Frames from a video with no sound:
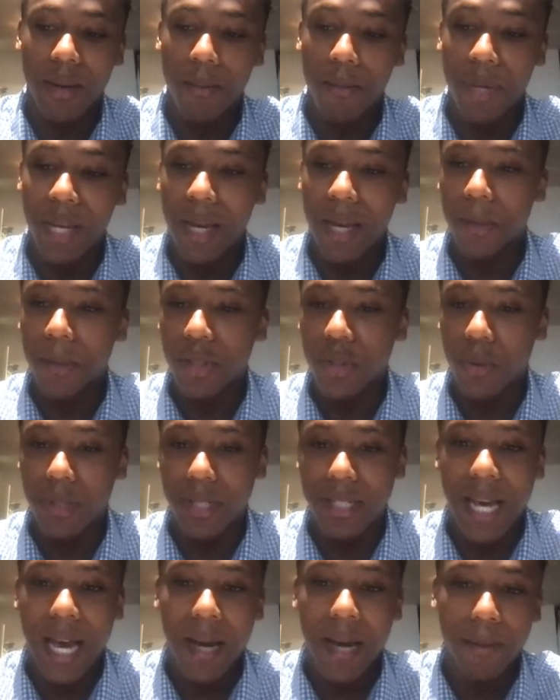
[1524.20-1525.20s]
be able to
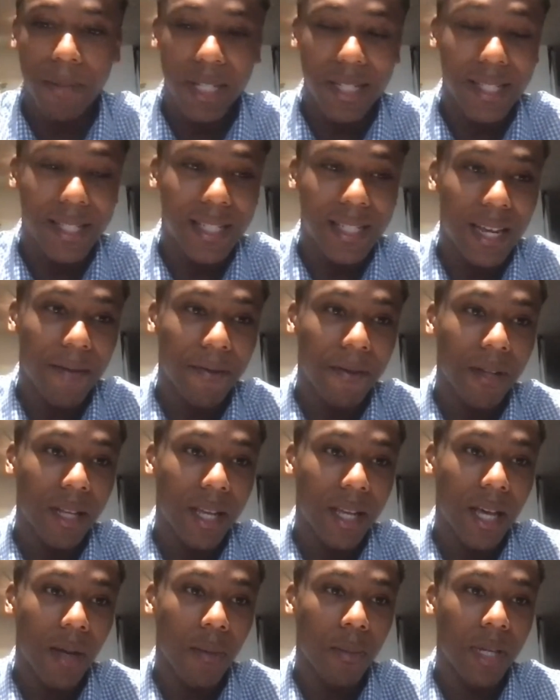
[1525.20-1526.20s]
adapt. It's definitely
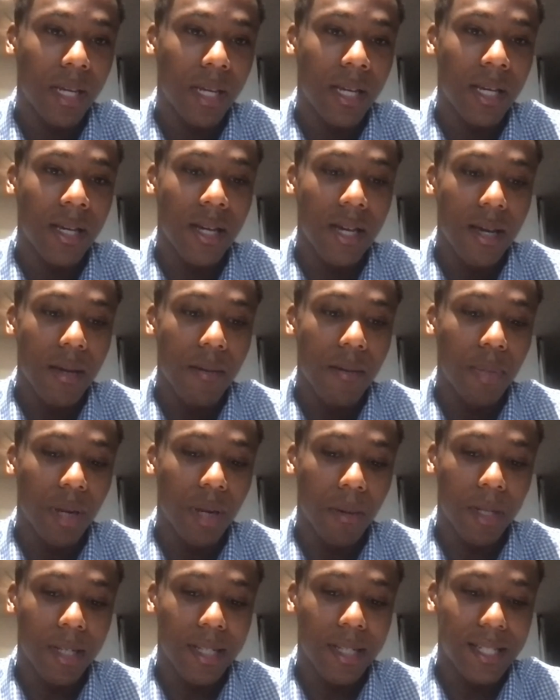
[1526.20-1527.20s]
helped me be
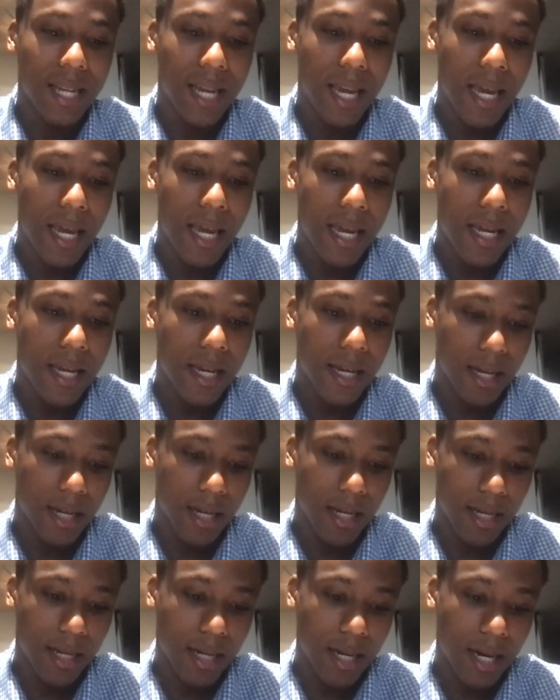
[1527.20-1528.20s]
able to take
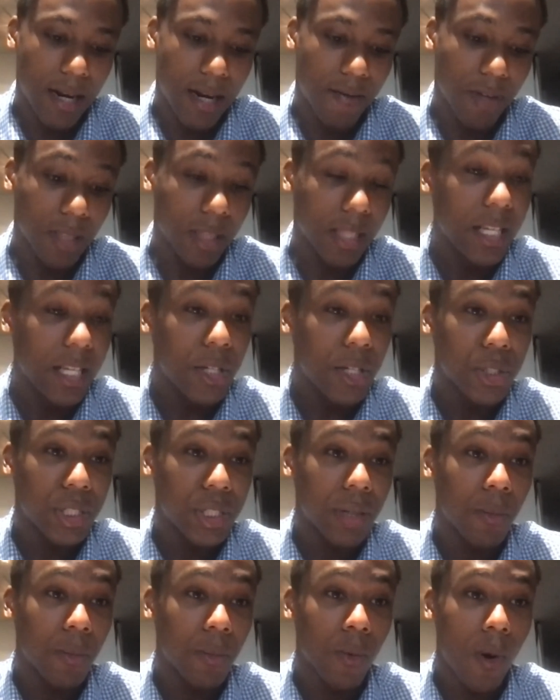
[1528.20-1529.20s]
kind of a
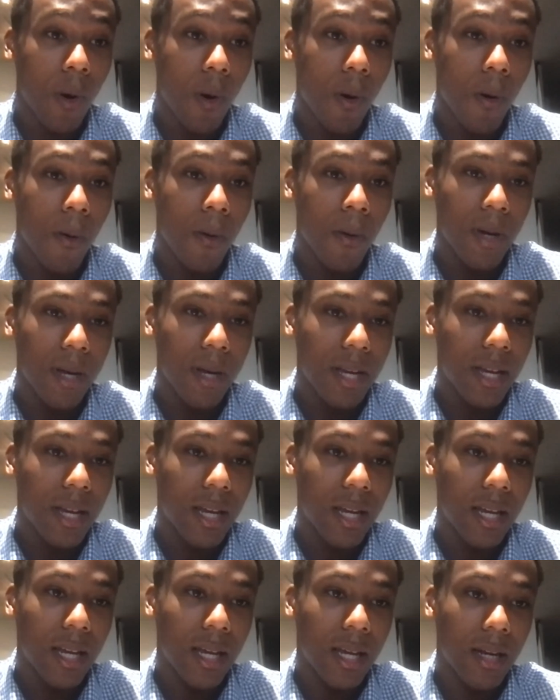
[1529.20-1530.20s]
leadership role
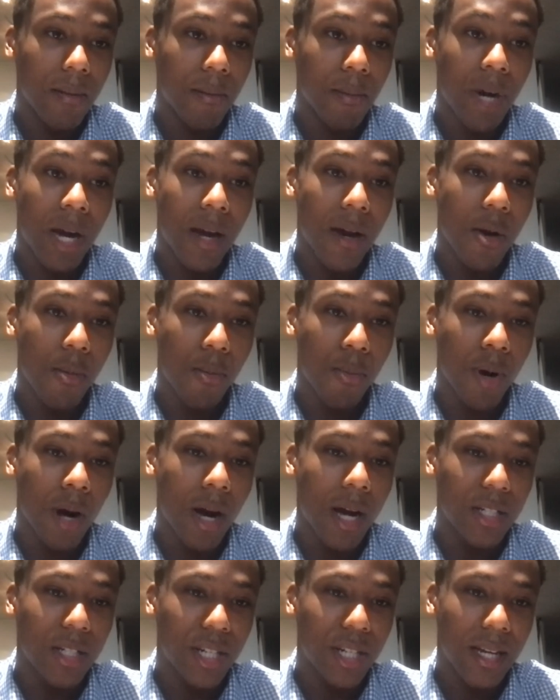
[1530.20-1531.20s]
in my own
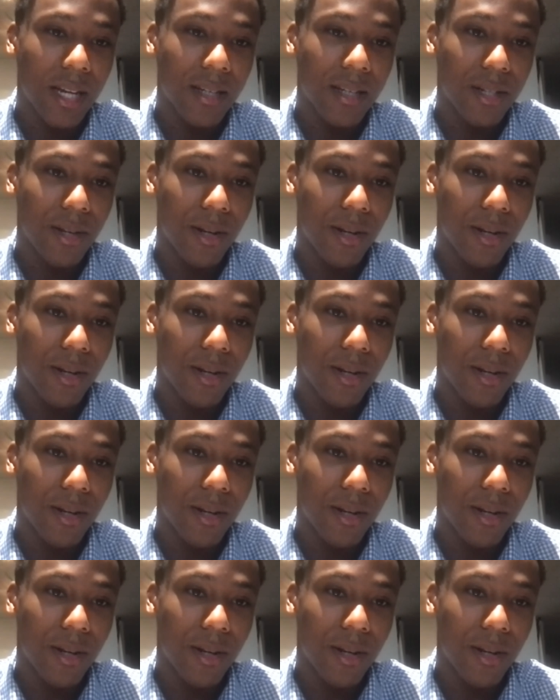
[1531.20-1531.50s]
project.